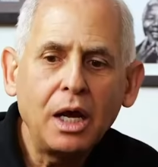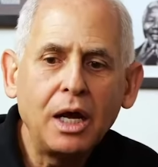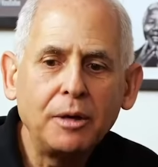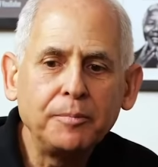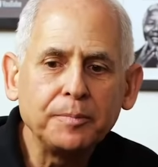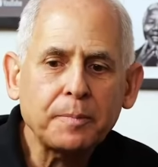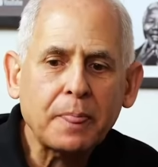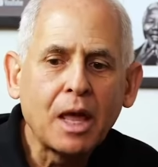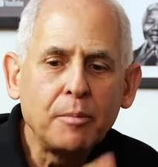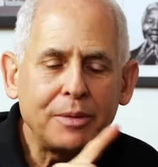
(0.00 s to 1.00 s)
Um,
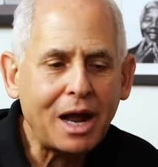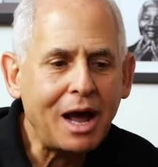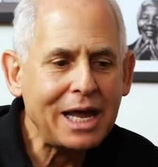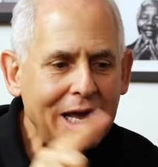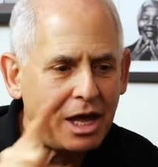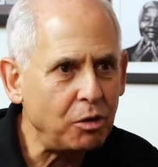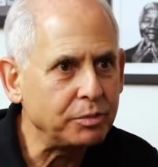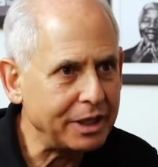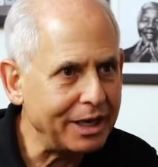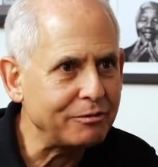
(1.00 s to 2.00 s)
but I
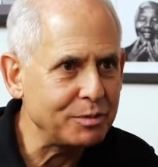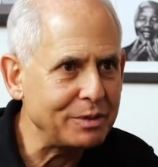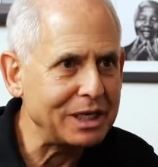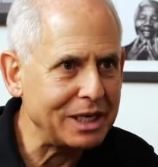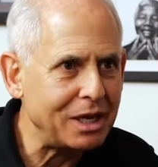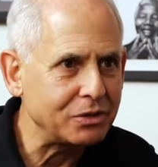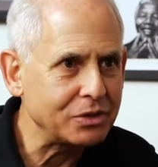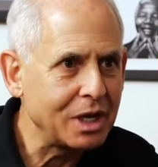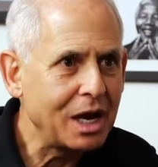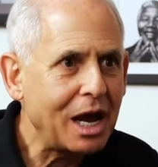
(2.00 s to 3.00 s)
helped everybody
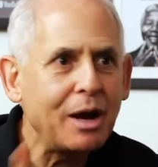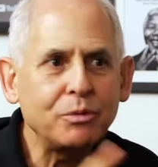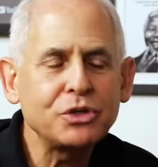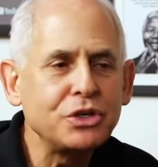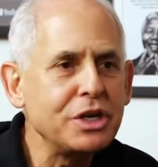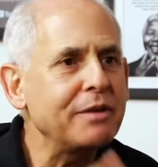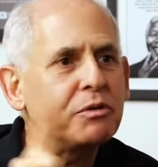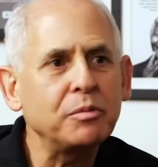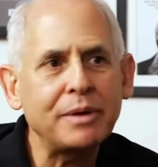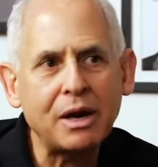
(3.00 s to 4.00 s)
else. I was
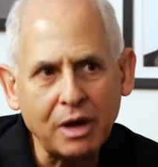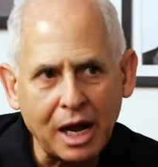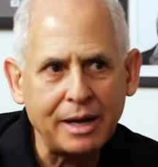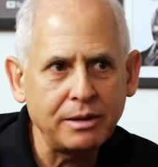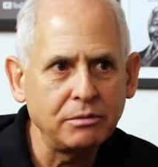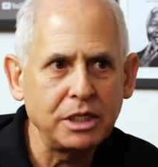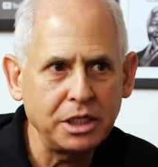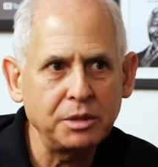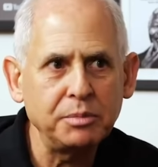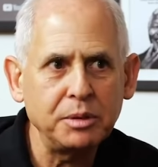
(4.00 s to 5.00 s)
never about, I
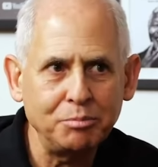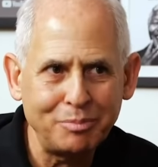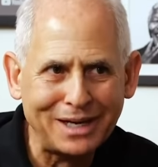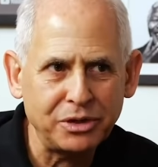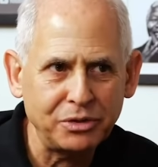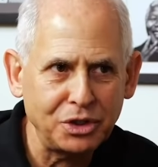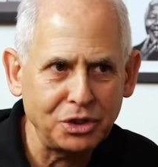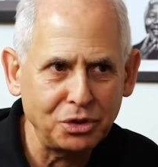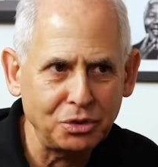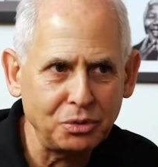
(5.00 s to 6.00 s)
need to be better
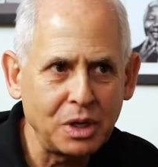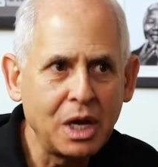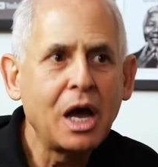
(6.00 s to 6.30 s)
than you.